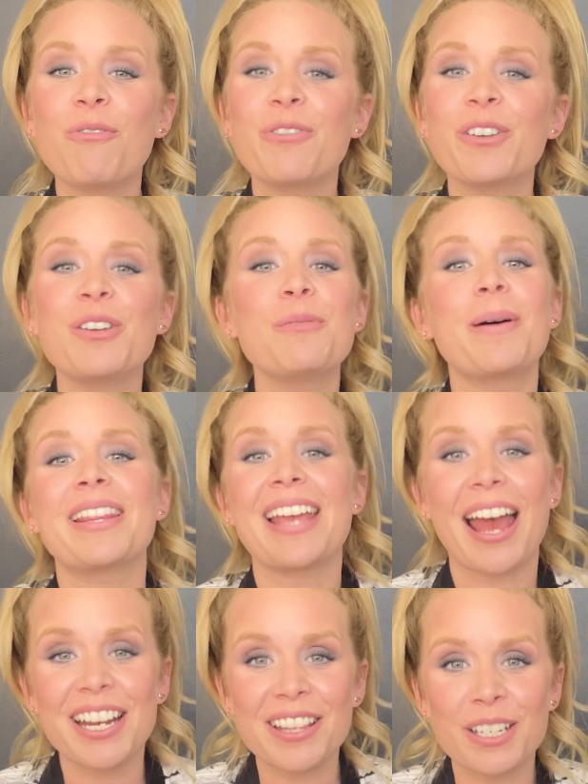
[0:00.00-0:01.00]
for you by
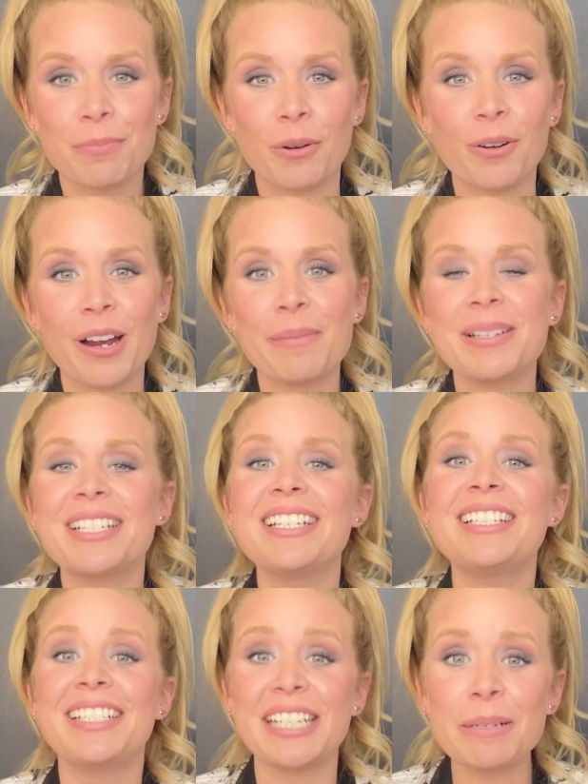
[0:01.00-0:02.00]
the end of this program is
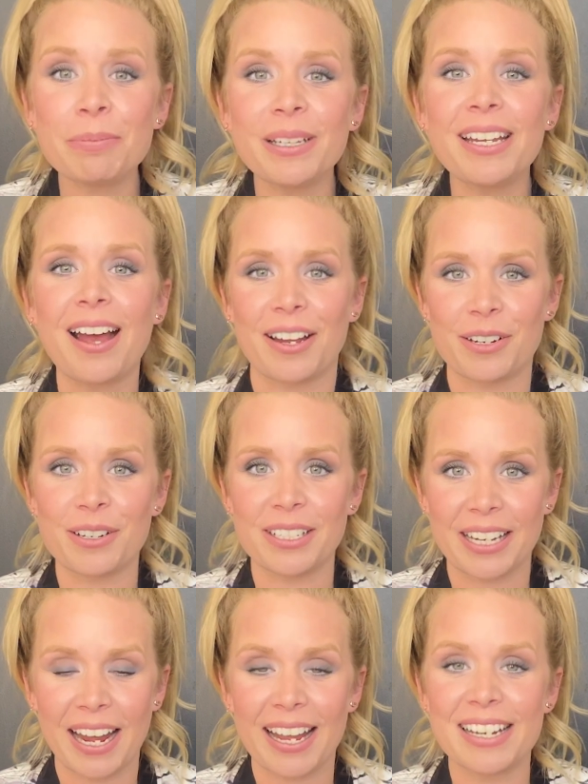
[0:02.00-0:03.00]
to deeply
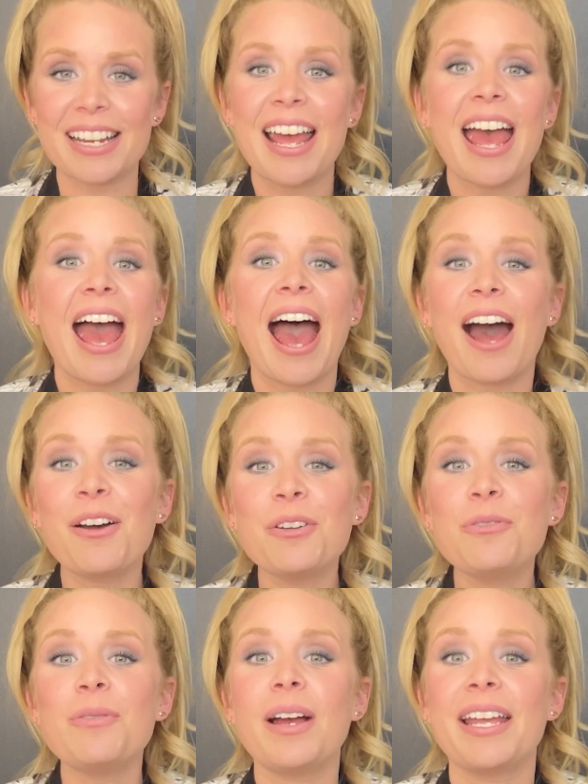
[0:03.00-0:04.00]
understand how
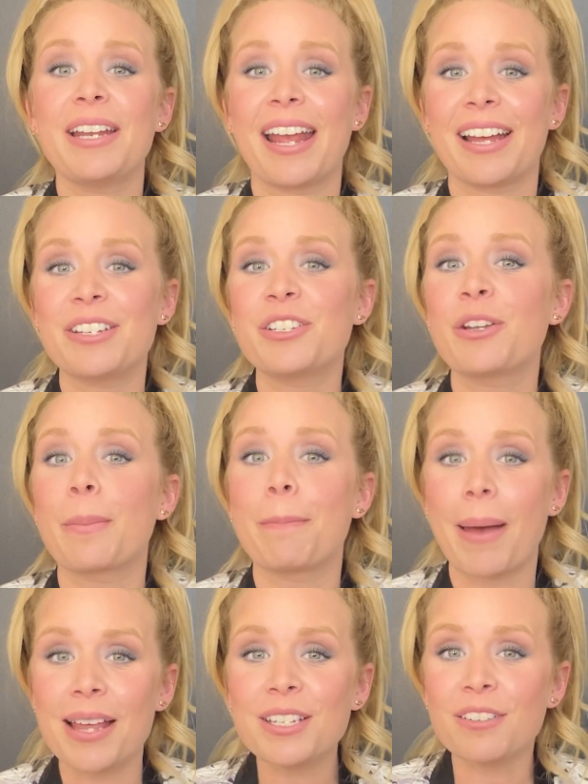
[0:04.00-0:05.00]
to enhance your
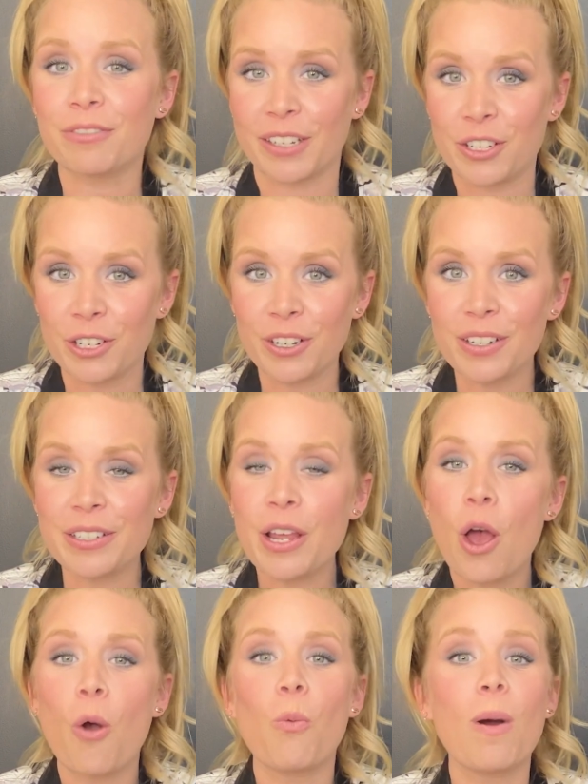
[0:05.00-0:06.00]
best features,
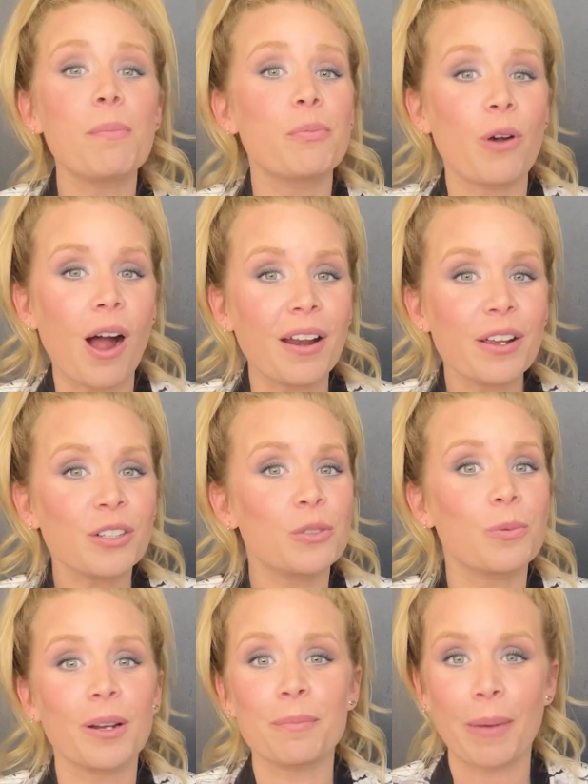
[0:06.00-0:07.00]
what
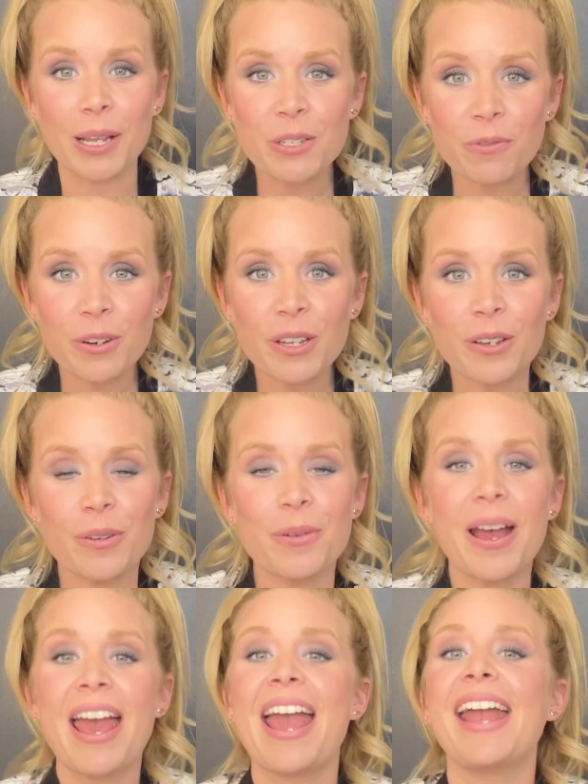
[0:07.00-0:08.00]
products work best for
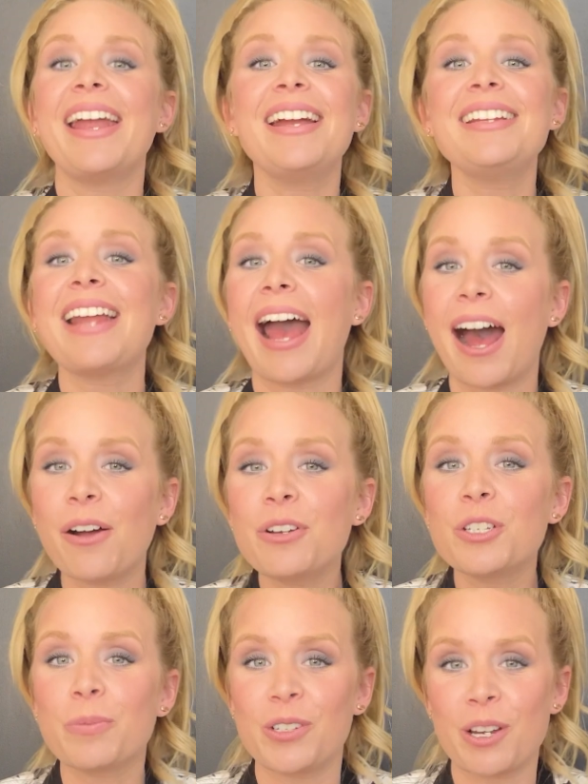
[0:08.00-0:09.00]
you, and how
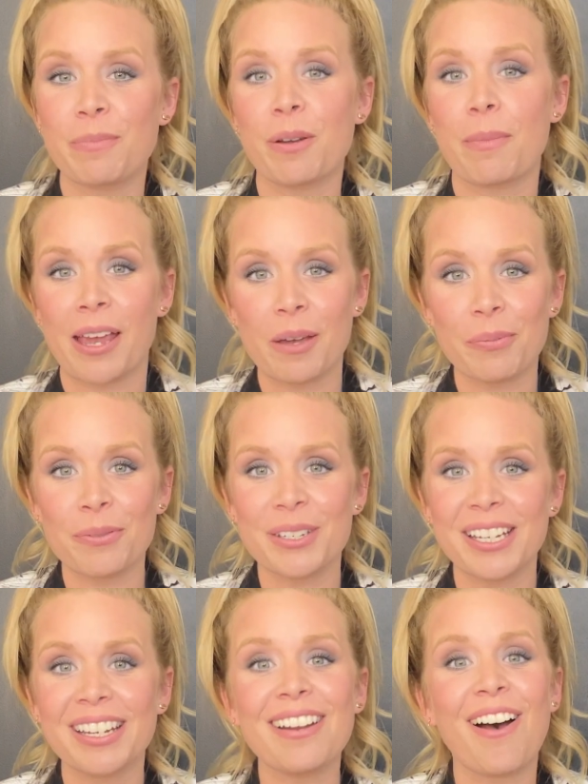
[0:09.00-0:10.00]
to switch up your makeup
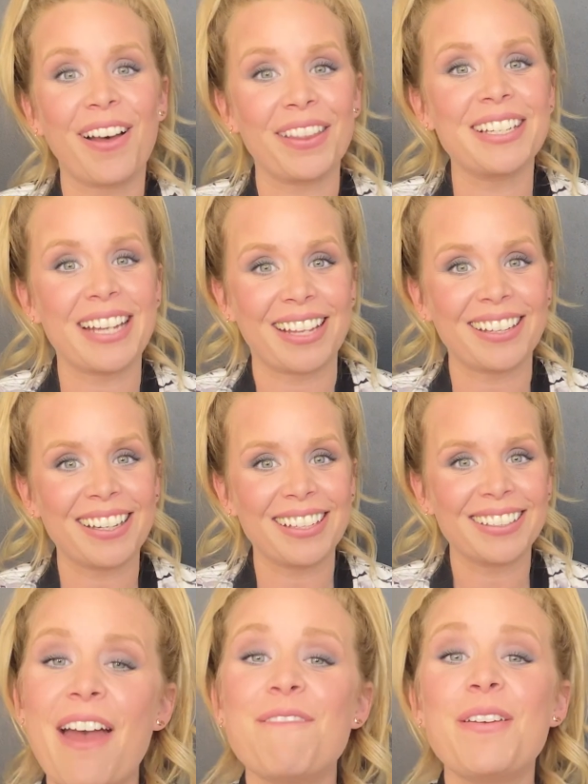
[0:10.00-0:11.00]
routine on the
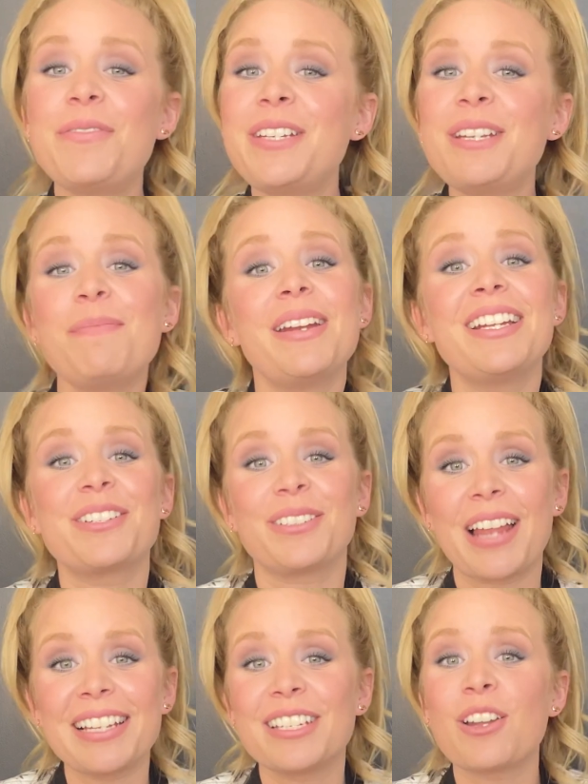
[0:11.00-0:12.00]
daily. 15 minutes or
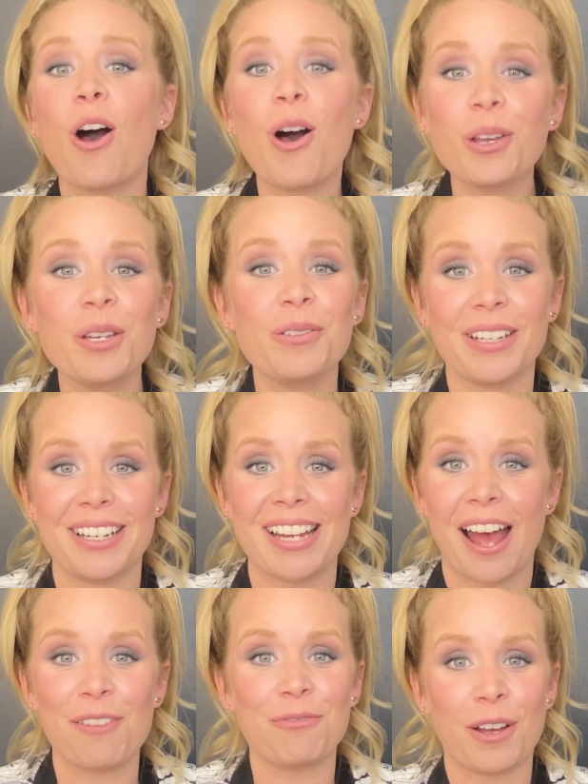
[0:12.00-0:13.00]
less is all you need to
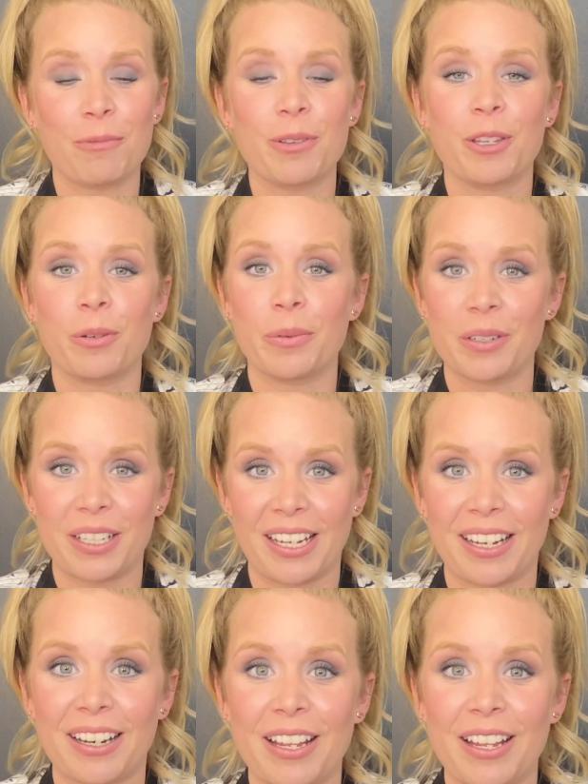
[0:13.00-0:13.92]
have fun with your routine.